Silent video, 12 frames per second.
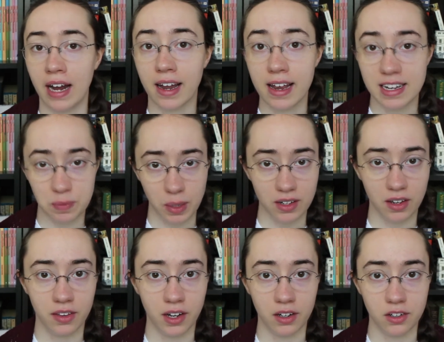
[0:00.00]
I
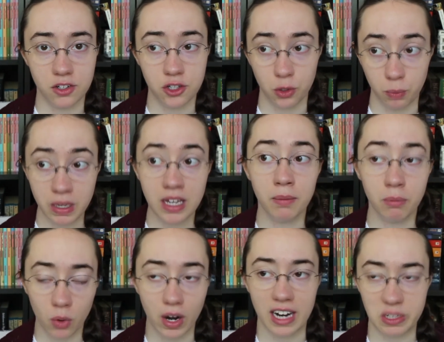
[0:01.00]
expected there to be
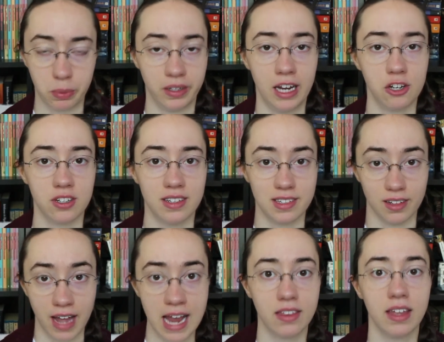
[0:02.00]
more explanations
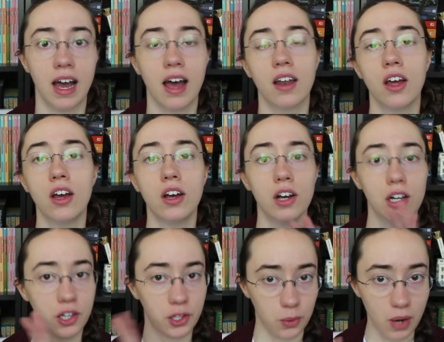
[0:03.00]
like that
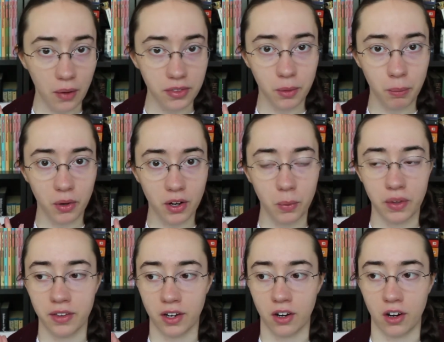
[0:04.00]
throughout the book
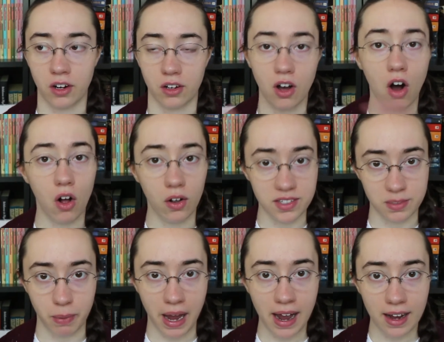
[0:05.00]
when there are calls
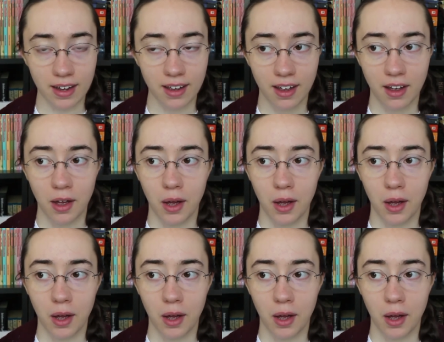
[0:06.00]
back,